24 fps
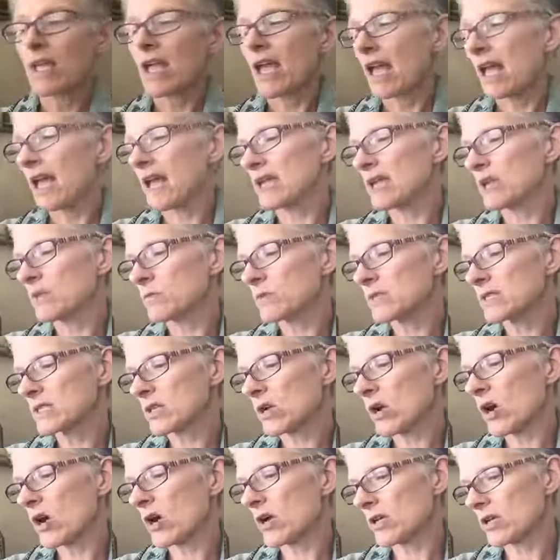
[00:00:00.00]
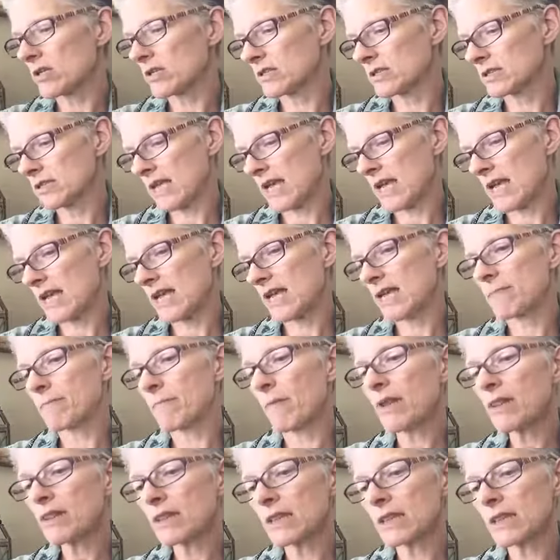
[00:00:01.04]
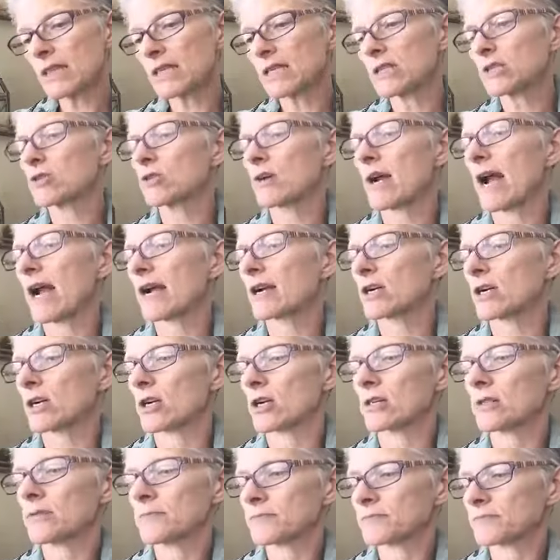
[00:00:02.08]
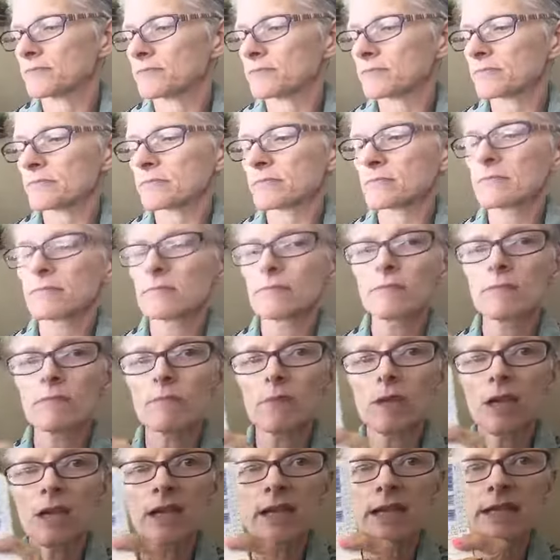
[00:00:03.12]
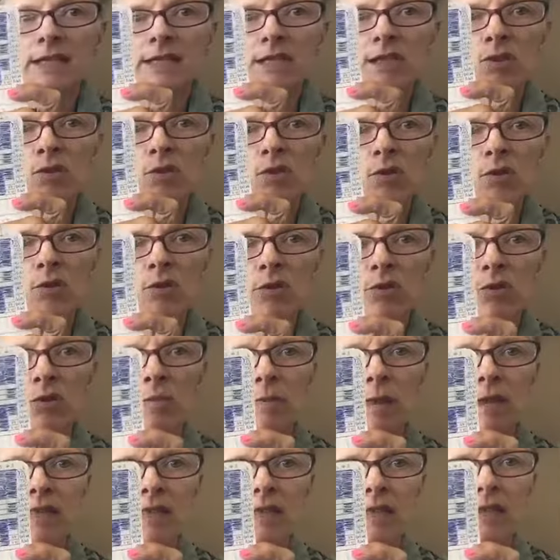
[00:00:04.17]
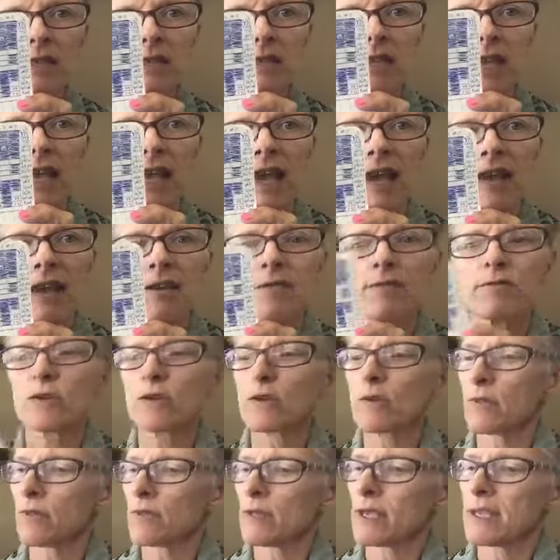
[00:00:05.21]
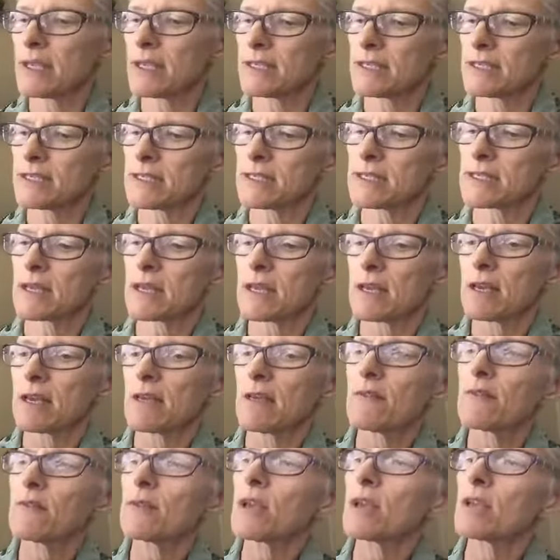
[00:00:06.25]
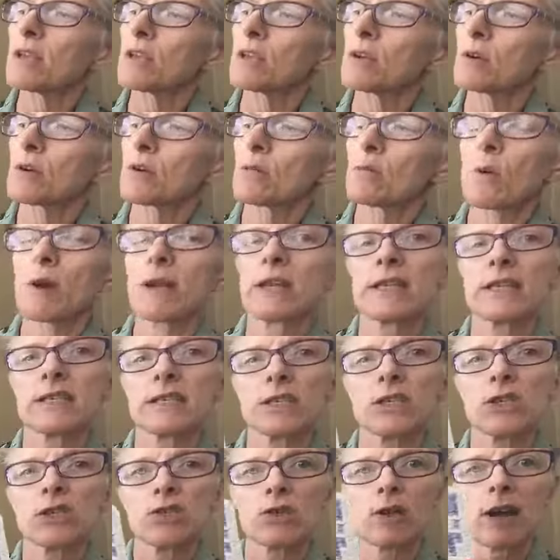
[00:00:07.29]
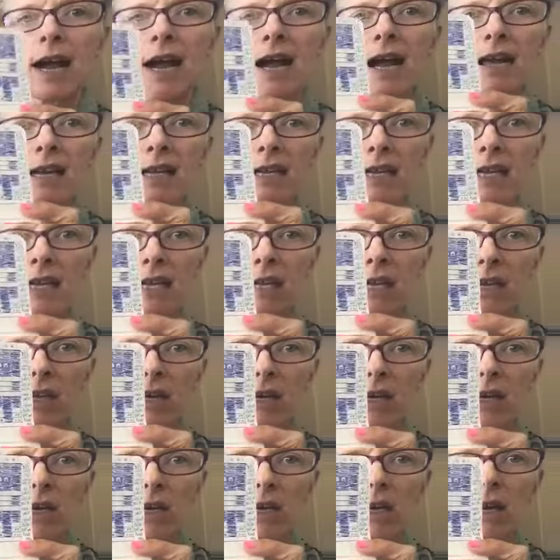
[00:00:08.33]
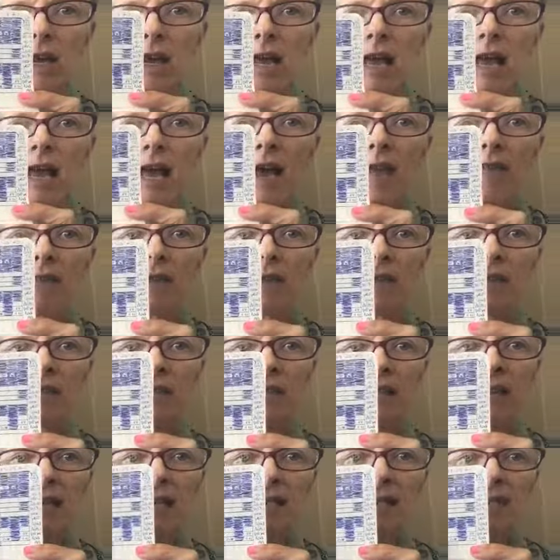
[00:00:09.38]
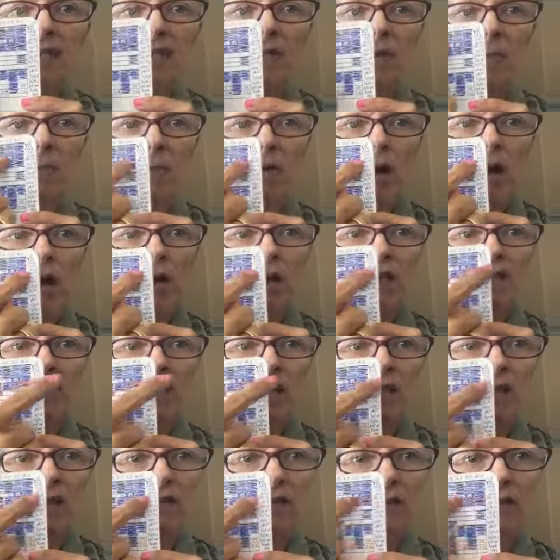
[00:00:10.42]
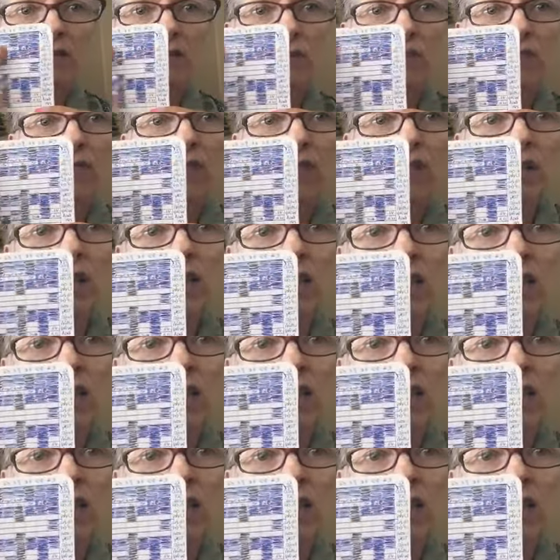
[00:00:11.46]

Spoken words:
and it was called a monthly tracker. And so you basically have your things that you're wanting to track here, and then the days of the month, and then you fill it